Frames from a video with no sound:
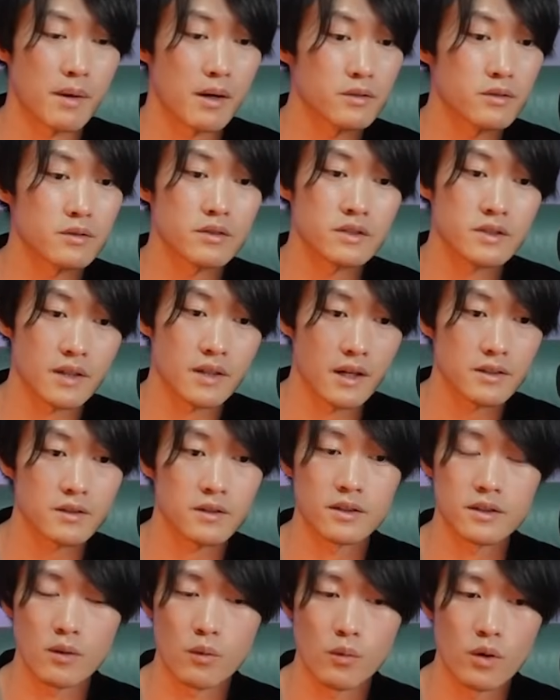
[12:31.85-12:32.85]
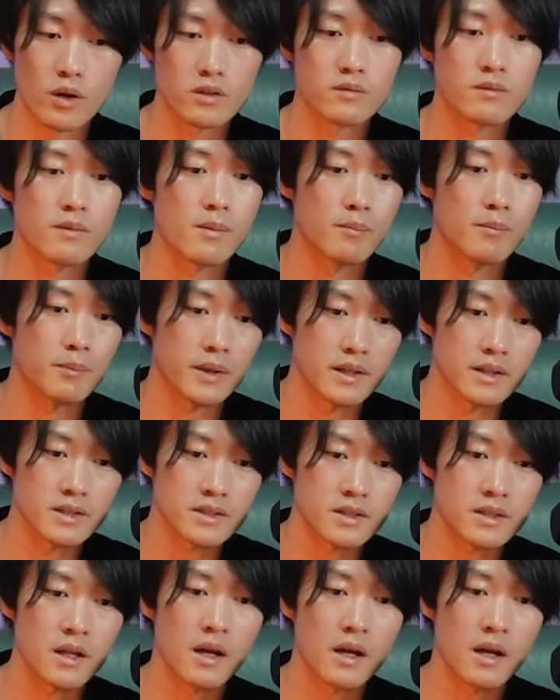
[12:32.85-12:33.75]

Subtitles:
to start in the world One Piece,